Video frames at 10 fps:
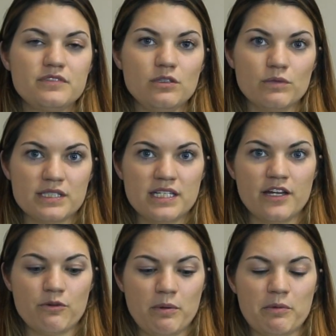once
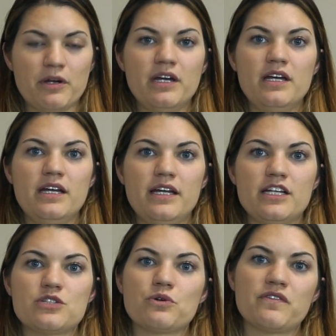again, remember,
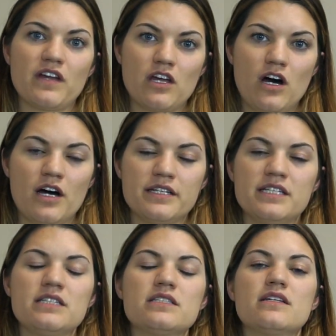any sort of
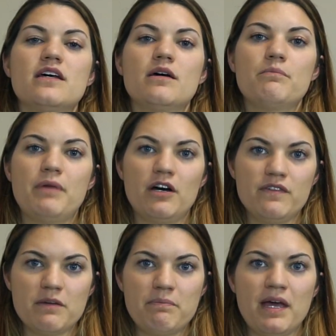incontinence,
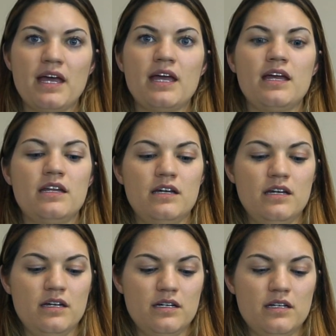pelvic pain,
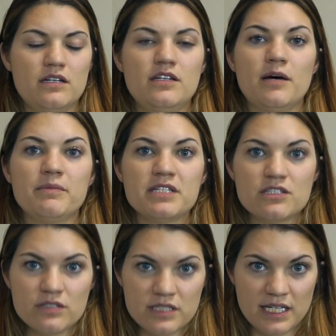numbness
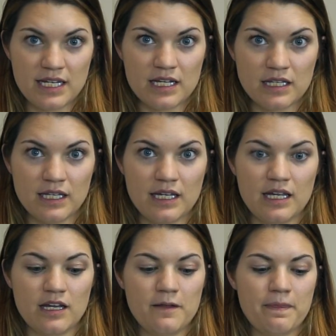or
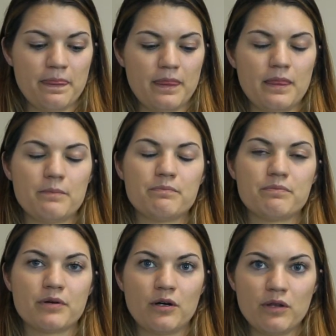tingling,
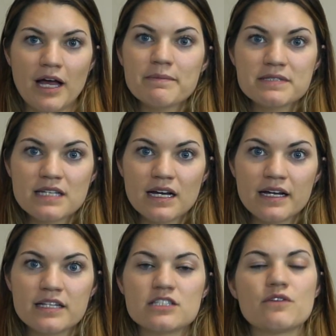prolapse
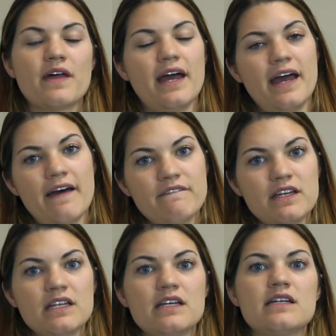signs, so the
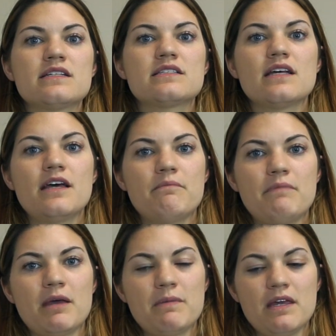heaviness,
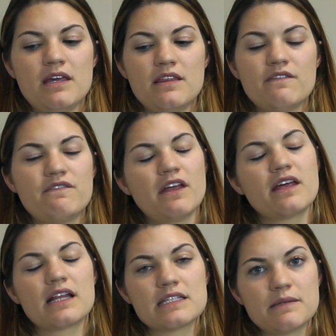maybe the feeling
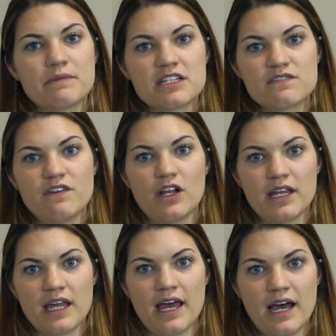that something's
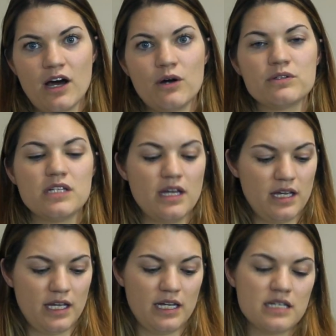falling out,
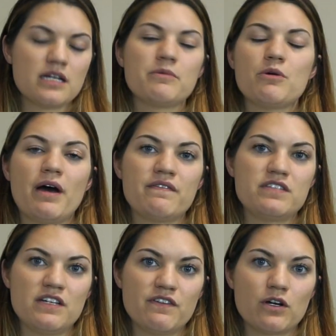anytime you have
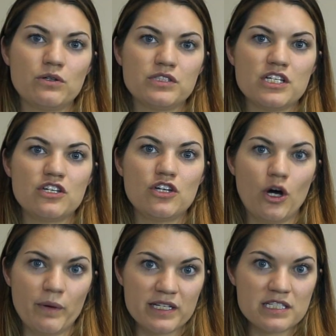difficulty
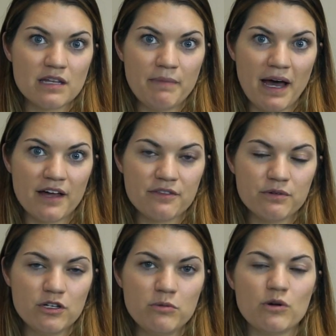going to the
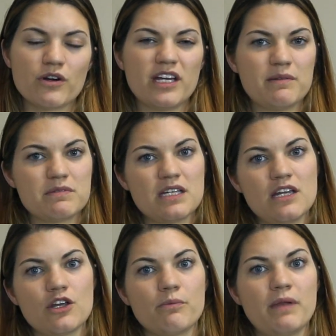bathroom or
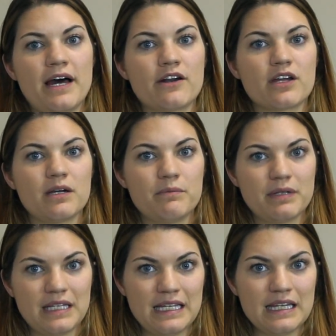emptying your bladder
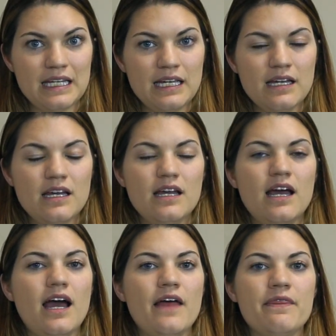completely.
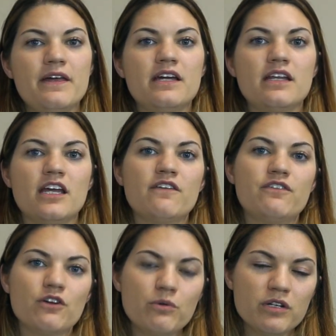And then if
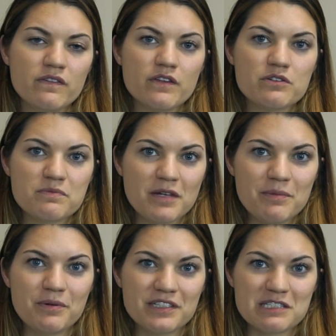you're one of those
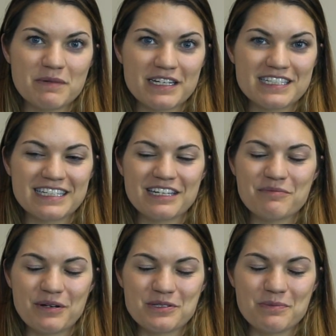people, especially
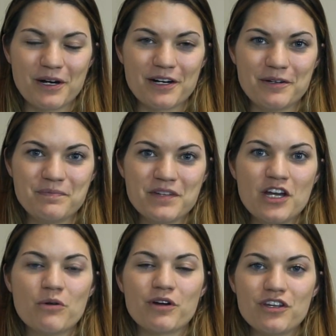in postpartum,
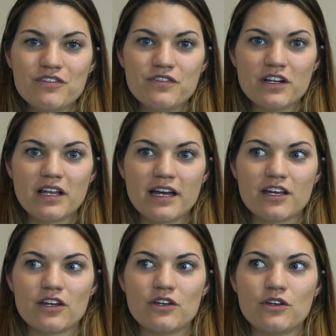where you feel like
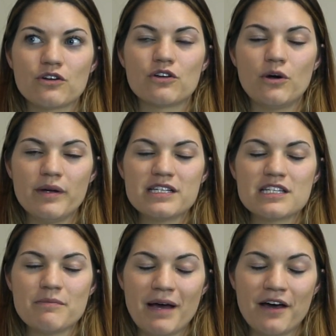you're going to
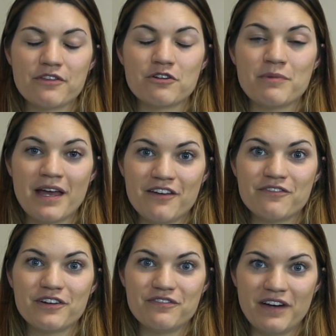the bathroom
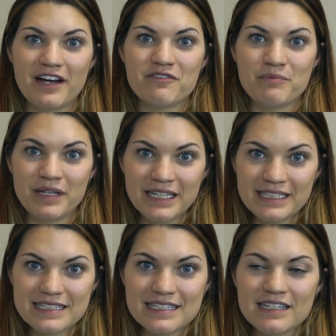every 5
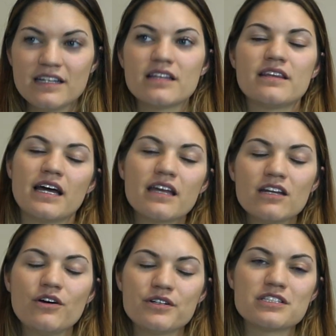minutes, that
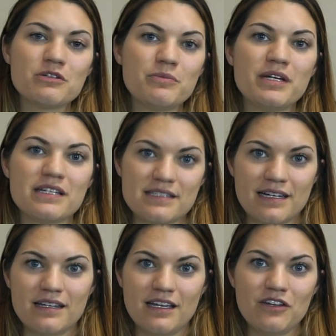can also be a
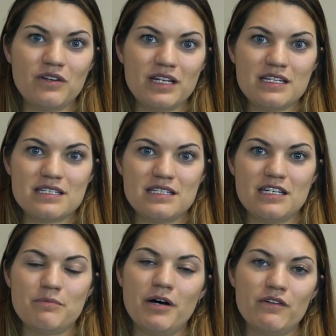sign that you need to
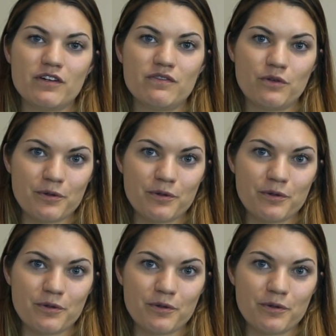see a pelvic floor